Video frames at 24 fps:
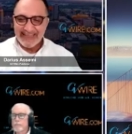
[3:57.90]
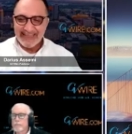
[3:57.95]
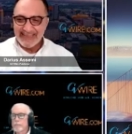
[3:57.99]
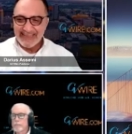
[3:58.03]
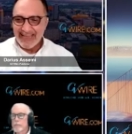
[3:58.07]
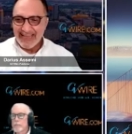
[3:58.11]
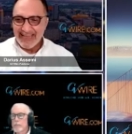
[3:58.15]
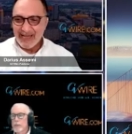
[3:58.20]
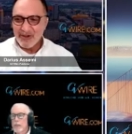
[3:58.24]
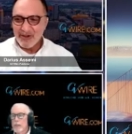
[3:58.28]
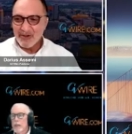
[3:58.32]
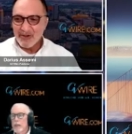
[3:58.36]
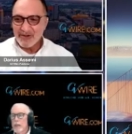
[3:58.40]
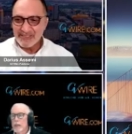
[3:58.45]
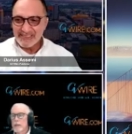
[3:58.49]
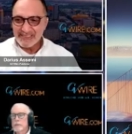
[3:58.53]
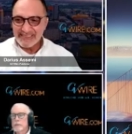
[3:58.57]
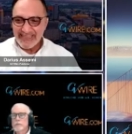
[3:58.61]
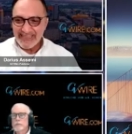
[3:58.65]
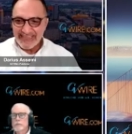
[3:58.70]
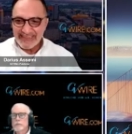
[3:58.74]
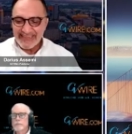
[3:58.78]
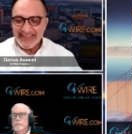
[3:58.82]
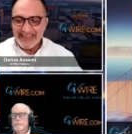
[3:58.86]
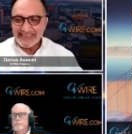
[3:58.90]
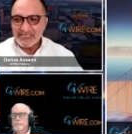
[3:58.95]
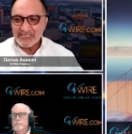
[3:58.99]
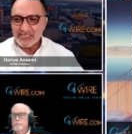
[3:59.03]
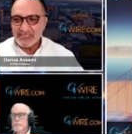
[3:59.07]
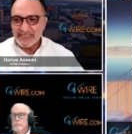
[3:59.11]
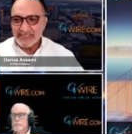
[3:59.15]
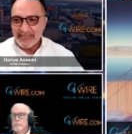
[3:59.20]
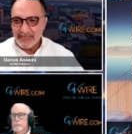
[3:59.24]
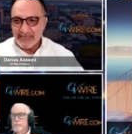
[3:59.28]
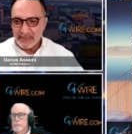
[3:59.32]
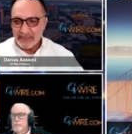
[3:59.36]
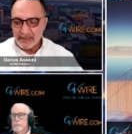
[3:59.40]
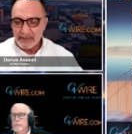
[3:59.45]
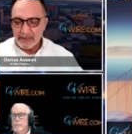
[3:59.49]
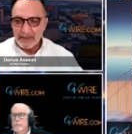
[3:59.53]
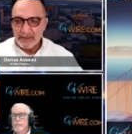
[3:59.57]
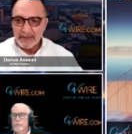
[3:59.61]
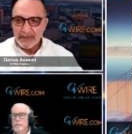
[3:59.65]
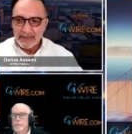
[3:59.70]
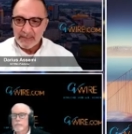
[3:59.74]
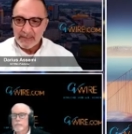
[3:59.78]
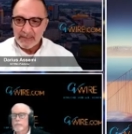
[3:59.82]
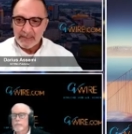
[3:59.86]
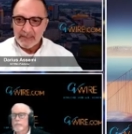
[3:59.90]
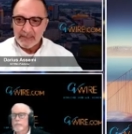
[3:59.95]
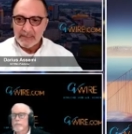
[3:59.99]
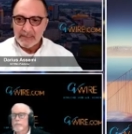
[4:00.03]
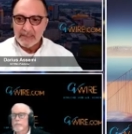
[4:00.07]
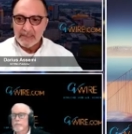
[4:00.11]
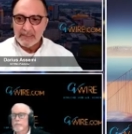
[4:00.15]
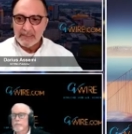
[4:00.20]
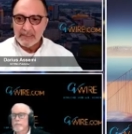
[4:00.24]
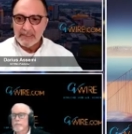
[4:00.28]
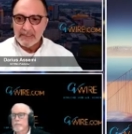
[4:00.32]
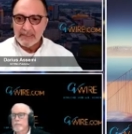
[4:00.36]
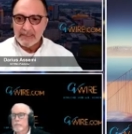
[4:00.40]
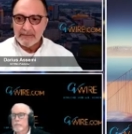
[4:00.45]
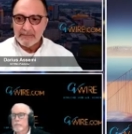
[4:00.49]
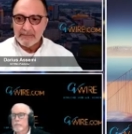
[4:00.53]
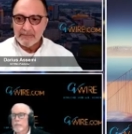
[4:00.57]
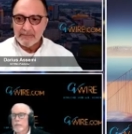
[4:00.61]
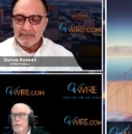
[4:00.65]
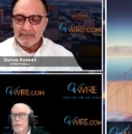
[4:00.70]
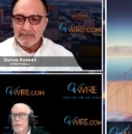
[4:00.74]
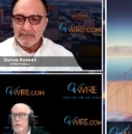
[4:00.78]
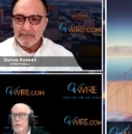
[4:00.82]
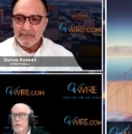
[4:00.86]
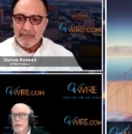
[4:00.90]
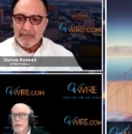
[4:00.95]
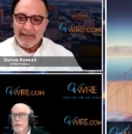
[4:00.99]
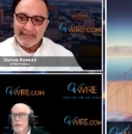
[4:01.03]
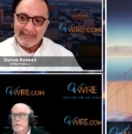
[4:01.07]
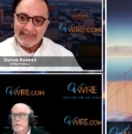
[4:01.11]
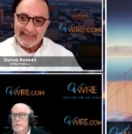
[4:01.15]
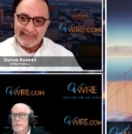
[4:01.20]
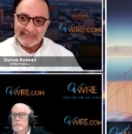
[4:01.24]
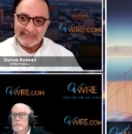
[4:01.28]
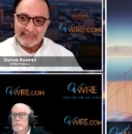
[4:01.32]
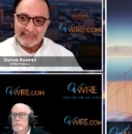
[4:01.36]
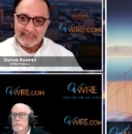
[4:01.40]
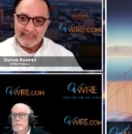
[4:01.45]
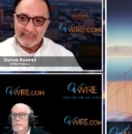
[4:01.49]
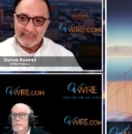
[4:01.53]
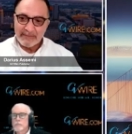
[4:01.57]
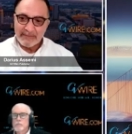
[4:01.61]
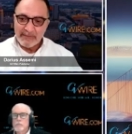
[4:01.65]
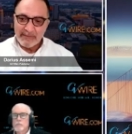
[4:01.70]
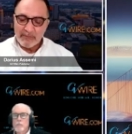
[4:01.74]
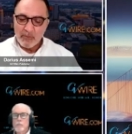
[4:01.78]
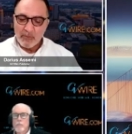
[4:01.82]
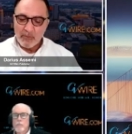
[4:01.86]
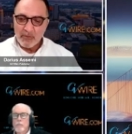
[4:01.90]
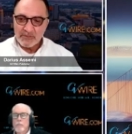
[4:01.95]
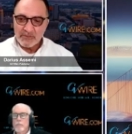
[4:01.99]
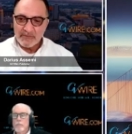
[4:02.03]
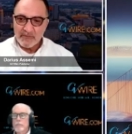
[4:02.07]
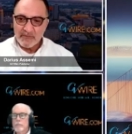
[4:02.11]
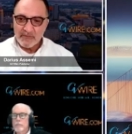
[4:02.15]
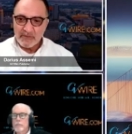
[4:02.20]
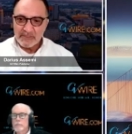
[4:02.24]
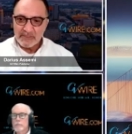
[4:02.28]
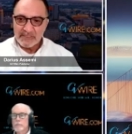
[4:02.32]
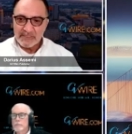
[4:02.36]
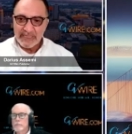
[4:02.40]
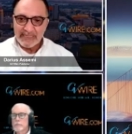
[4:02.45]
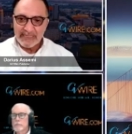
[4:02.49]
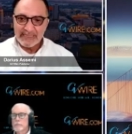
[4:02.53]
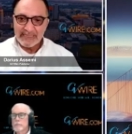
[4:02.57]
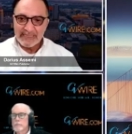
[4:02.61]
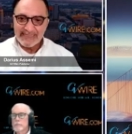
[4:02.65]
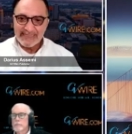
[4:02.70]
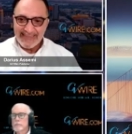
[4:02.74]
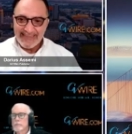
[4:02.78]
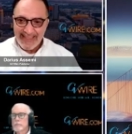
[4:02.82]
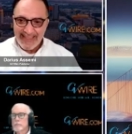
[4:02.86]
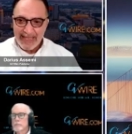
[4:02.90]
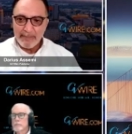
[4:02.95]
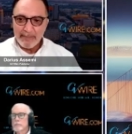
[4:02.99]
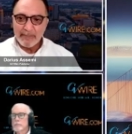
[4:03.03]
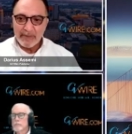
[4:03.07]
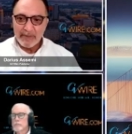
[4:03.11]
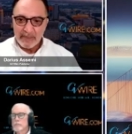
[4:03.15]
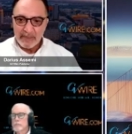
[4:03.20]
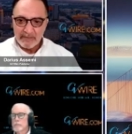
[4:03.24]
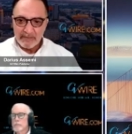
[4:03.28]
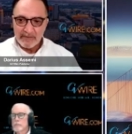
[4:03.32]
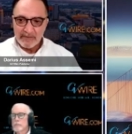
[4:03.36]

and how our state legislator my guess is going to be most of our state Dem yeah.